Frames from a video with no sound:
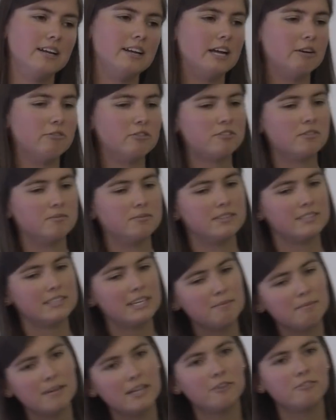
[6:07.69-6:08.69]
a language from the
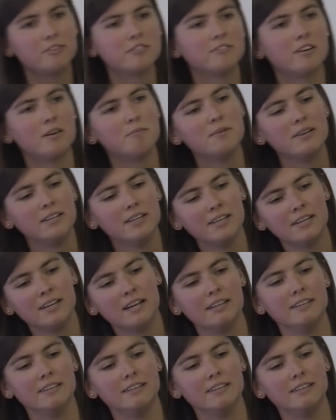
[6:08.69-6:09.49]
same language family,